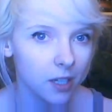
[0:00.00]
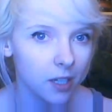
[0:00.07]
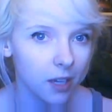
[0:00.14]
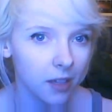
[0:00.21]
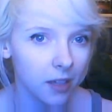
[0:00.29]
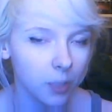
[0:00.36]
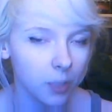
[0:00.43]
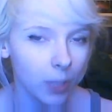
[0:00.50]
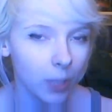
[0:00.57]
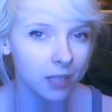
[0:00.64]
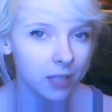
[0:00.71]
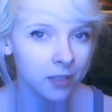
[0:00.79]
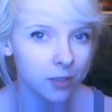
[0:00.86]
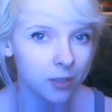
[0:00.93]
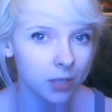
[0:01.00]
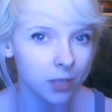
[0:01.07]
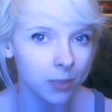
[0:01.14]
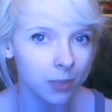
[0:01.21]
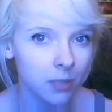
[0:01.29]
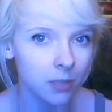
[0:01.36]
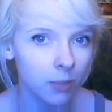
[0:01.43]
and then he waited until they
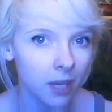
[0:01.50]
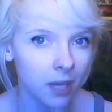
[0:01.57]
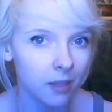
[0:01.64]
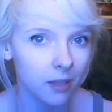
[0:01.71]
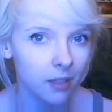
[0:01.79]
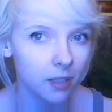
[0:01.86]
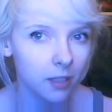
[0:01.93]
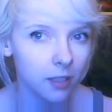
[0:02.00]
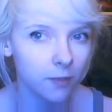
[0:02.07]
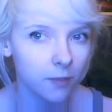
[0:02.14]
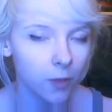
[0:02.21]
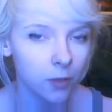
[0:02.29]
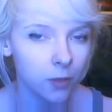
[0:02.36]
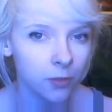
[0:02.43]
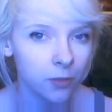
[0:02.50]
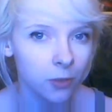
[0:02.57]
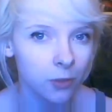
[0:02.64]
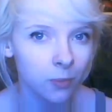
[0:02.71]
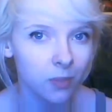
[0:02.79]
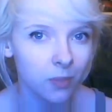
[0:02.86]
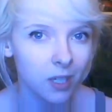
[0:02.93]
went to bed, and then he followed
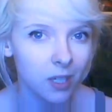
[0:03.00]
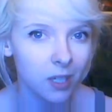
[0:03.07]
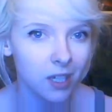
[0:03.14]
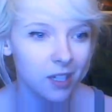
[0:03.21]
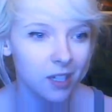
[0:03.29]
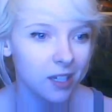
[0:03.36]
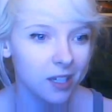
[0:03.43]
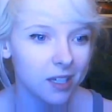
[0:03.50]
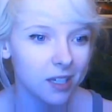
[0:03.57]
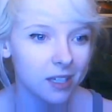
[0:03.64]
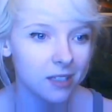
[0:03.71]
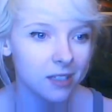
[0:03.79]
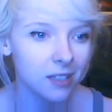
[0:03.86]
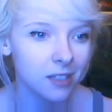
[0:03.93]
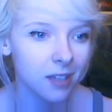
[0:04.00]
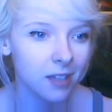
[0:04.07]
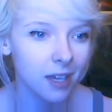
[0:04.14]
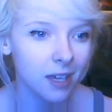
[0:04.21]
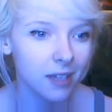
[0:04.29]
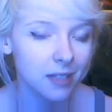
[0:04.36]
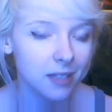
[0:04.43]
them into
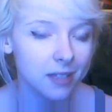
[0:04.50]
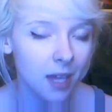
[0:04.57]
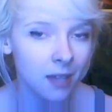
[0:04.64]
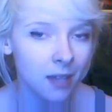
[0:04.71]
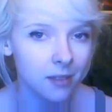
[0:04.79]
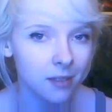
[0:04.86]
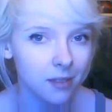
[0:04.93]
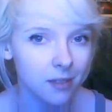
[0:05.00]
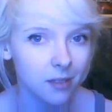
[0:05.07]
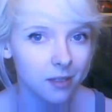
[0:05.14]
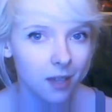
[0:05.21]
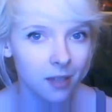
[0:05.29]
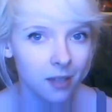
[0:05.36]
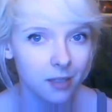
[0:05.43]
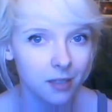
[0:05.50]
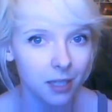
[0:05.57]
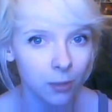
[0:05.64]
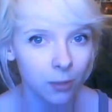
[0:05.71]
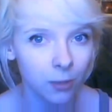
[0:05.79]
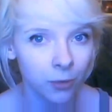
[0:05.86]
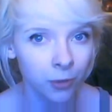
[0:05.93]
their tent and
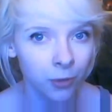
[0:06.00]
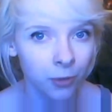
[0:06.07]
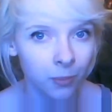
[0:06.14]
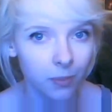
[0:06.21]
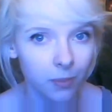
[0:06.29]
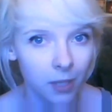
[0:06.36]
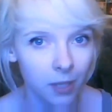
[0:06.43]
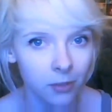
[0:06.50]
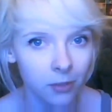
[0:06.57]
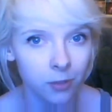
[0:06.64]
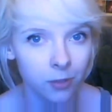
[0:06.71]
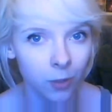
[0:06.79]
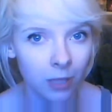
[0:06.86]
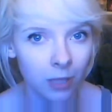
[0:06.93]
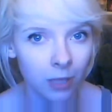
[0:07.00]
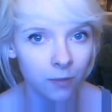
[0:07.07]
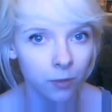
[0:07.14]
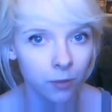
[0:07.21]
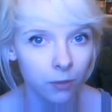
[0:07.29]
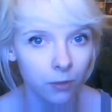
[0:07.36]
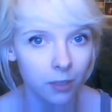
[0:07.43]
killed them and stole their
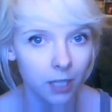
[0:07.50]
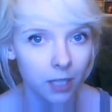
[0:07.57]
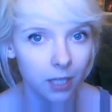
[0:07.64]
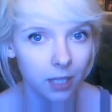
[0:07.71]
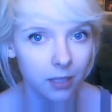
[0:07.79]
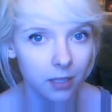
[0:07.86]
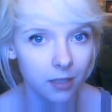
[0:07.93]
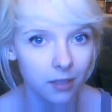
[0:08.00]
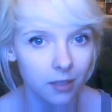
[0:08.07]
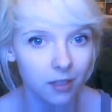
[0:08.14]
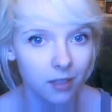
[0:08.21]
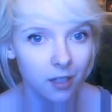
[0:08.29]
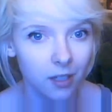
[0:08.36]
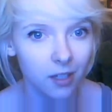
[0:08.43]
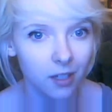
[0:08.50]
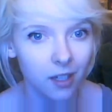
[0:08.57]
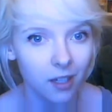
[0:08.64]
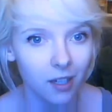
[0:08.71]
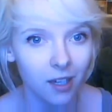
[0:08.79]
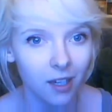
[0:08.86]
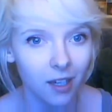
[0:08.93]
food and ate it.
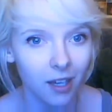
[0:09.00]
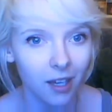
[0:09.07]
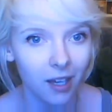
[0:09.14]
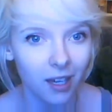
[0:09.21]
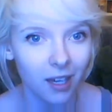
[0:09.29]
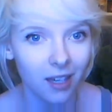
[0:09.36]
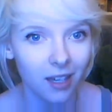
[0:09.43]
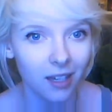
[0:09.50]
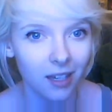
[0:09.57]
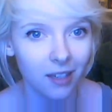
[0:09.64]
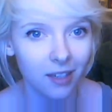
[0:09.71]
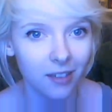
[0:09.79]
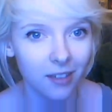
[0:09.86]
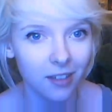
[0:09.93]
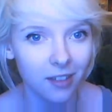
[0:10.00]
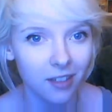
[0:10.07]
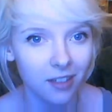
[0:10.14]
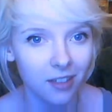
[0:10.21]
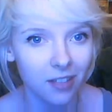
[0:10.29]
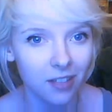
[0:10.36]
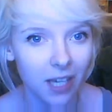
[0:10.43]
And I think
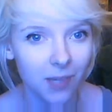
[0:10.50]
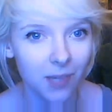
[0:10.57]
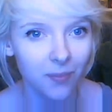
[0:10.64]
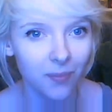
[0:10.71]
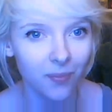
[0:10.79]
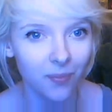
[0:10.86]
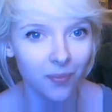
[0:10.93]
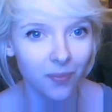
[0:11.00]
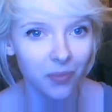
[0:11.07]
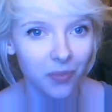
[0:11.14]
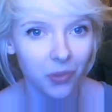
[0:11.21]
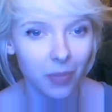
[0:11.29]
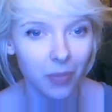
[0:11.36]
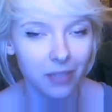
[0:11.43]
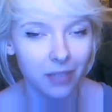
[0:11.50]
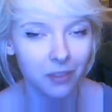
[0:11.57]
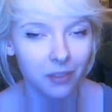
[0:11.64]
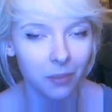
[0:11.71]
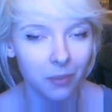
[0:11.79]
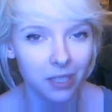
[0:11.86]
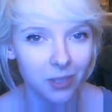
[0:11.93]
a game that makes
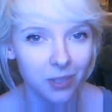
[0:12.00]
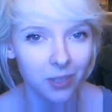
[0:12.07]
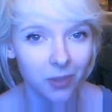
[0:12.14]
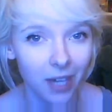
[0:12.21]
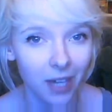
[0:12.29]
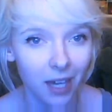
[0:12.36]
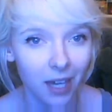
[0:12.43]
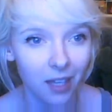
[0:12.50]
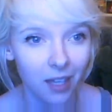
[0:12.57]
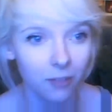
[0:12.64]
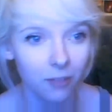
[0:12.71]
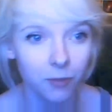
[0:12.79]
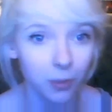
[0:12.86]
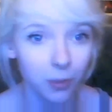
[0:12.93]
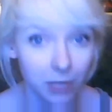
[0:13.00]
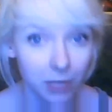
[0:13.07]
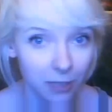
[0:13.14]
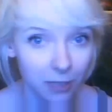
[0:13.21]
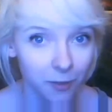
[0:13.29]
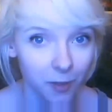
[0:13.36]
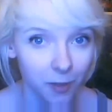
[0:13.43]
somebody do that and feel
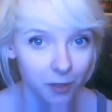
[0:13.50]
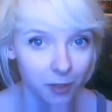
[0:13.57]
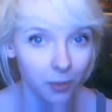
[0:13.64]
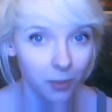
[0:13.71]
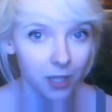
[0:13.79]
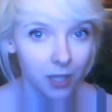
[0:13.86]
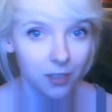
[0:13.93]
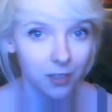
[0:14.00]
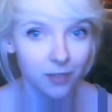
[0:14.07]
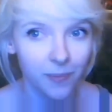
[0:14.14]
guilt for it as well